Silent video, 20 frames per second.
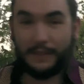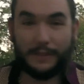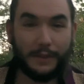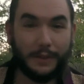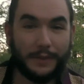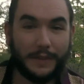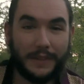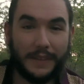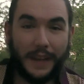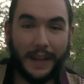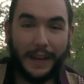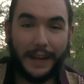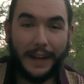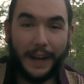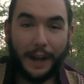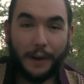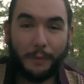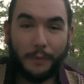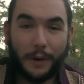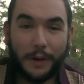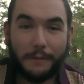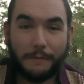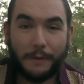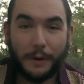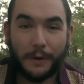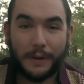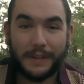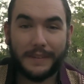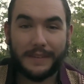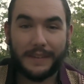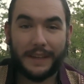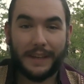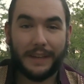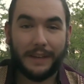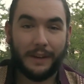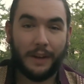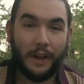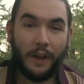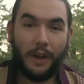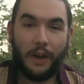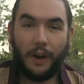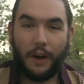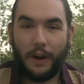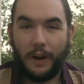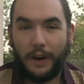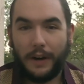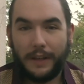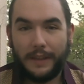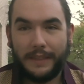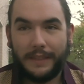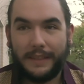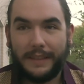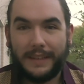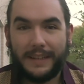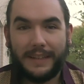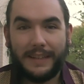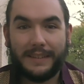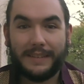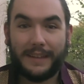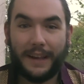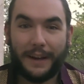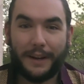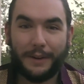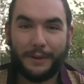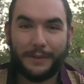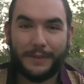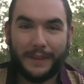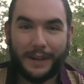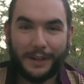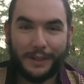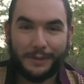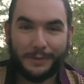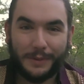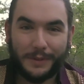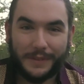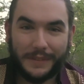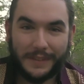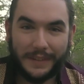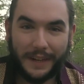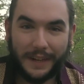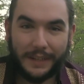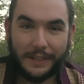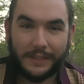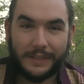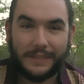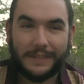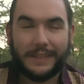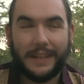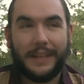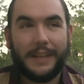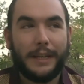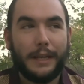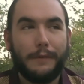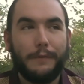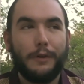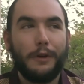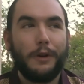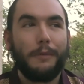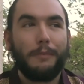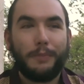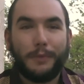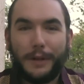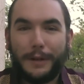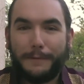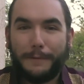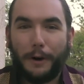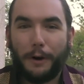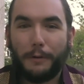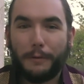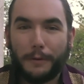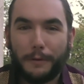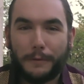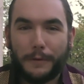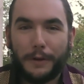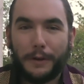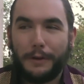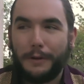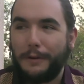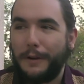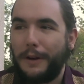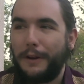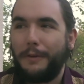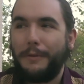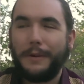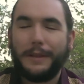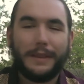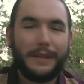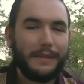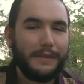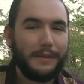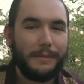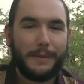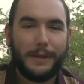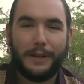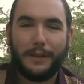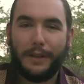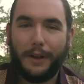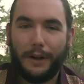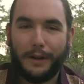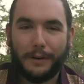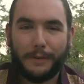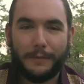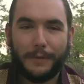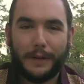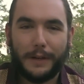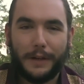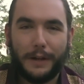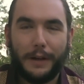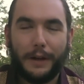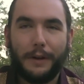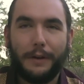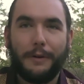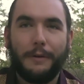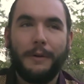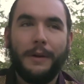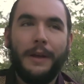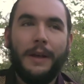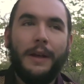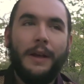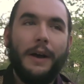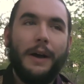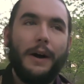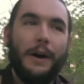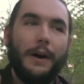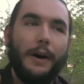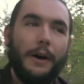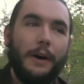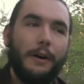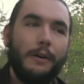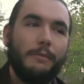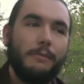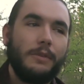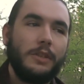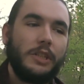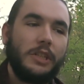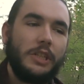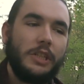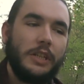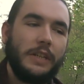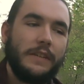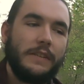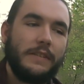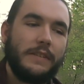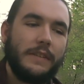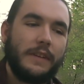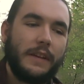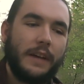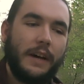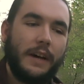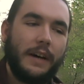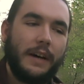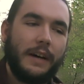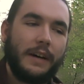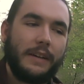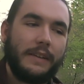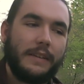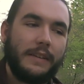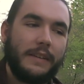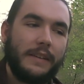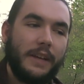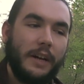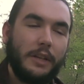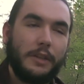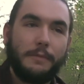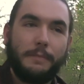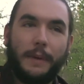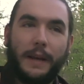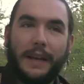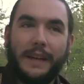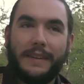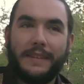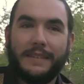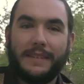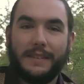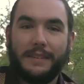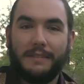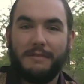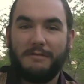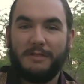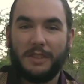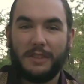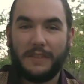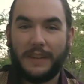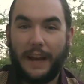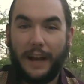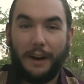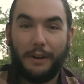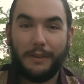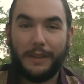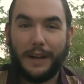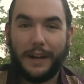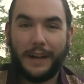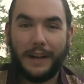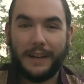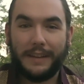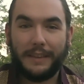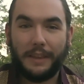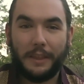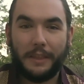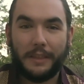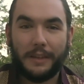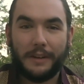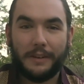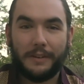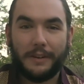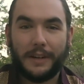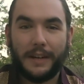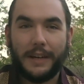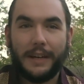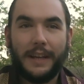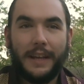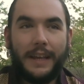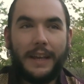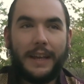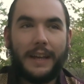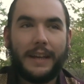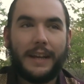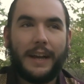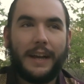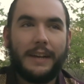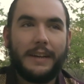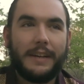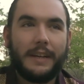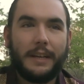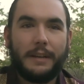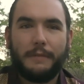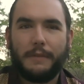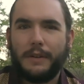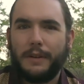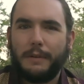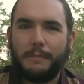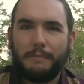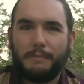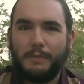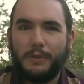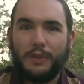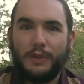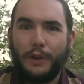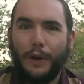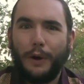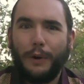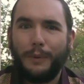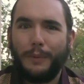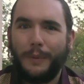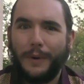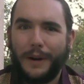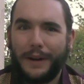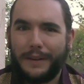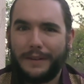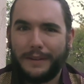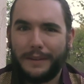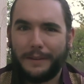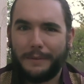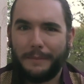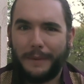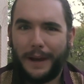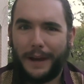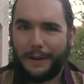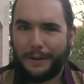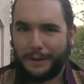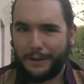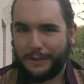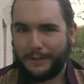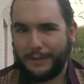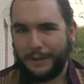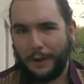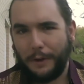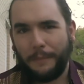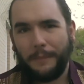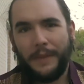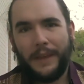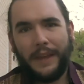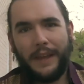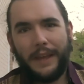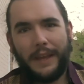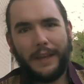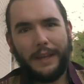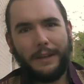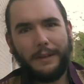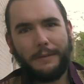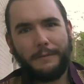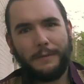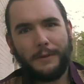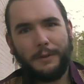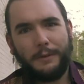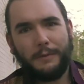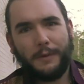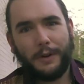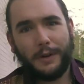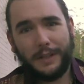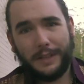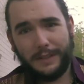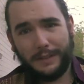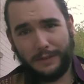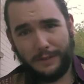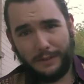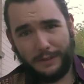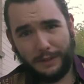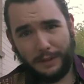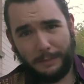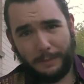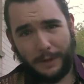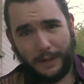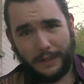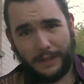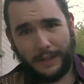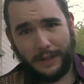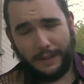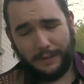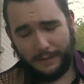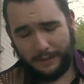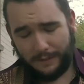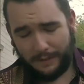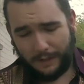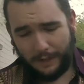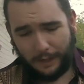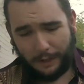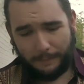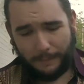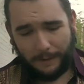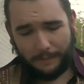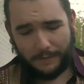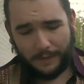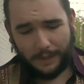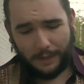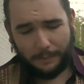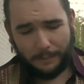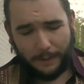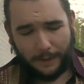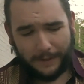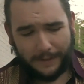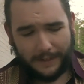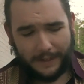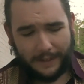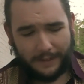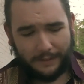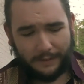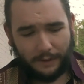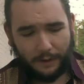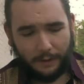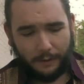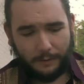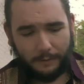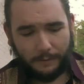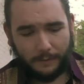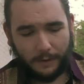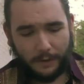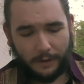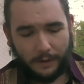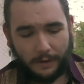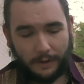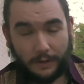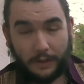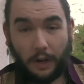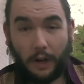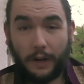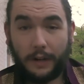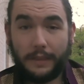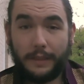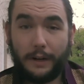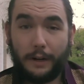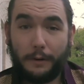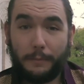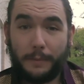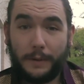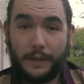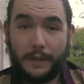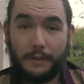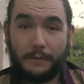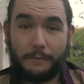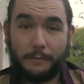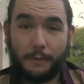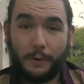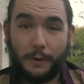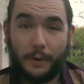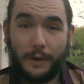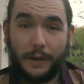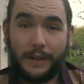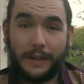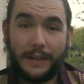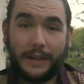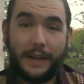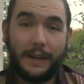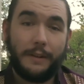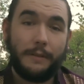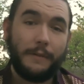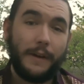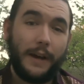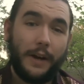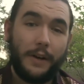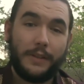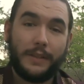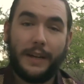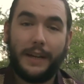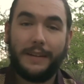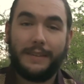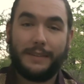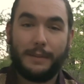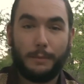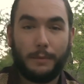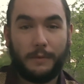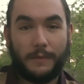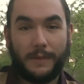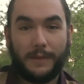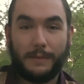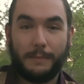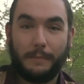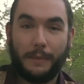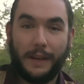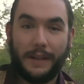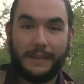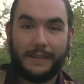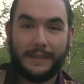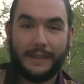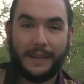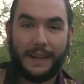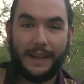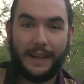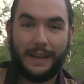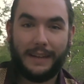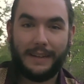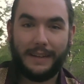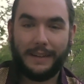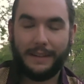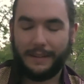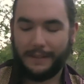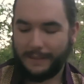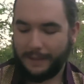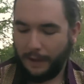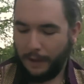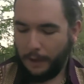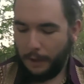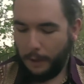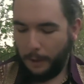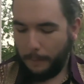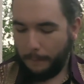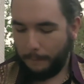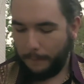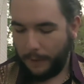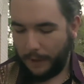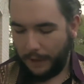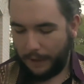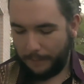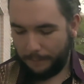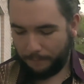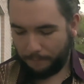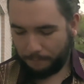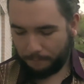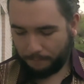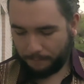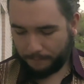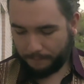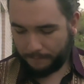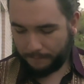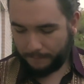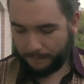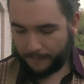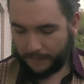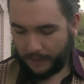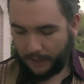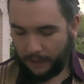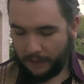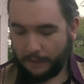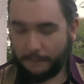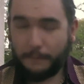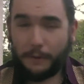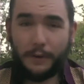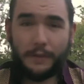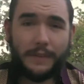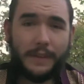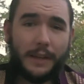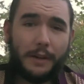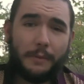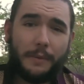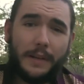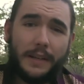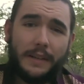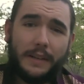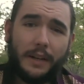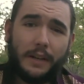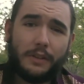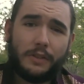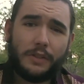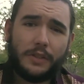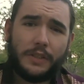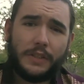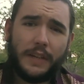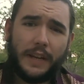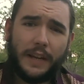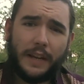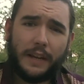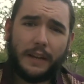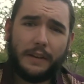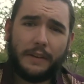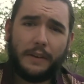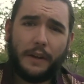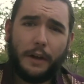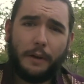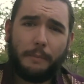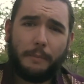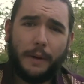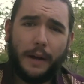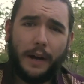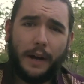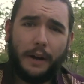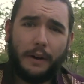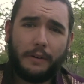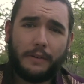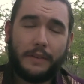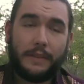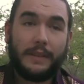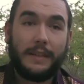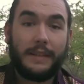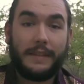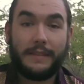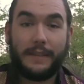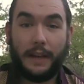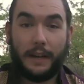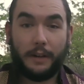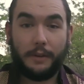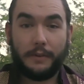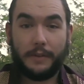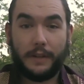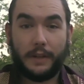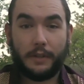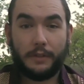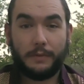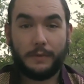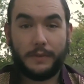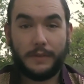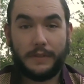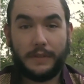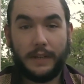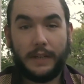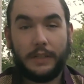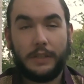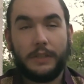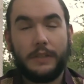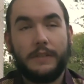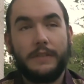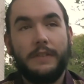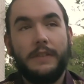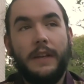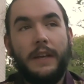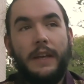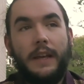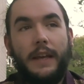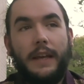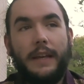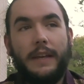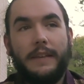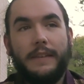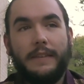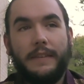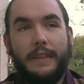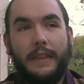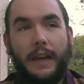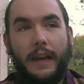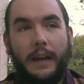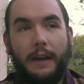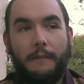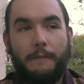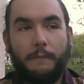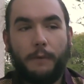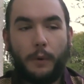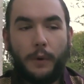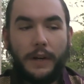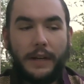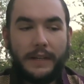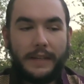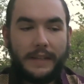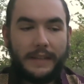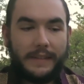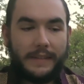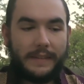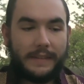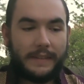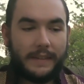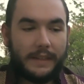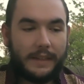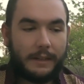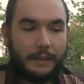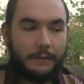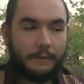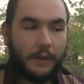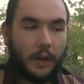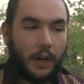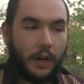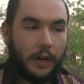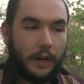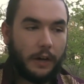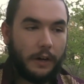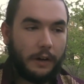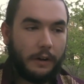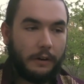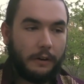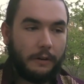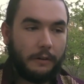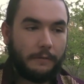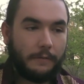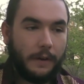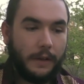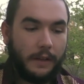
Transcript: today I want to focus in on the psychosexual stages, kind of give you a brief overview. I don't want this to be a long video, just to touch base and just outline the theory and kind of give a so what to the matter. So if you've already listened to the podcast, I've done a podcast over talk therapy and Freud and kind of outlined some his basic ideas. But the first thing we need to understand about the psychosexual stages is that Freud conceived of